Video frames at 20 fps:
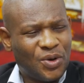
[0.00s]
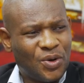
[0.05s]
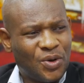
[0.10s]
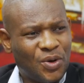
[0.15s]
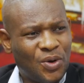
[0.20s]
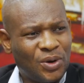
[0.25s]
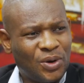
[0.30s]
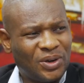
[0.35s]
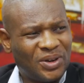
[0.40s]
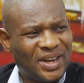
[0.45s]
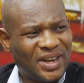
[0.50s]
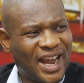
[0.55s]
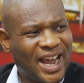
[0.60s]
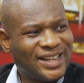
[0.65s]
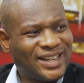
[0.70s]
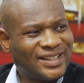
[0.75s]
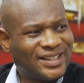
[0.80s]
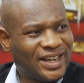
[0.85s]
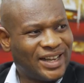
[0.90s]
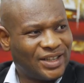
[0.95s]

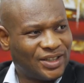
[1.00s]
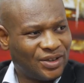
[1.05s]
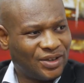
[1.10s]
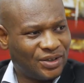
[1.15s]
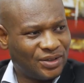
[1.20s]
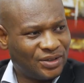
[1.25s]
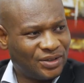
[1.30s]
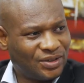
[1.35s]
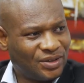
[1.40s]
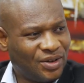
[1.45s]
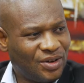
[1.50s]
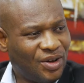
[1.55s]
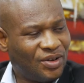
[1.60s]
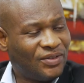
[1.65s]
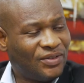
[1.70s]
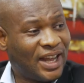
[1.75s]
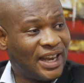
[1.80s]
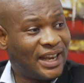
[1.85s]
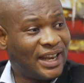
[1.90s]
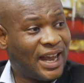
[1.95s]
colonization of
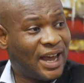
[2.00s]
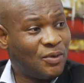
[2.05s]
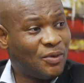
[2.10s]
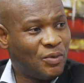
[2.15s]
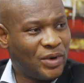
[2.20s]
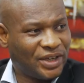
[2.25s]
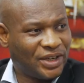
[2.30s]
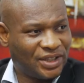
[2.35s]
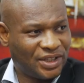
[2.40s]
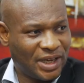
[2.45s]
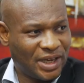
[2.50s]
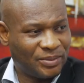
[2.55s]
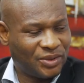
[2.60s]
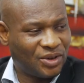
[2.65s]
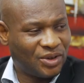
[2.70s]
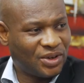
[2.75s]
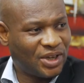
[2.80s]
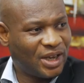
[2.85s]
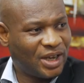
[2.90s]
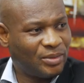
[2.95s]
our language. I'm
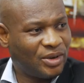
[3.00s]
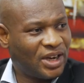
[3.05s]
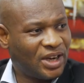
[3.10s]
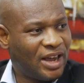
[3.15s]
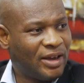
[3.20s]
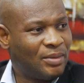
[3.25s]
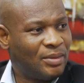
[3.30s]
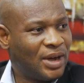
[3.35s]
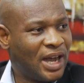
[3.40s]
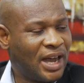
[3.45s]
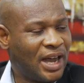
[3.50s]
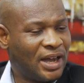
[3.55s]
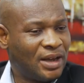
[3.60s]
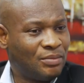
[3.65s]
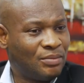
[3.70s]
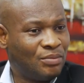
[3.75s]
talking about our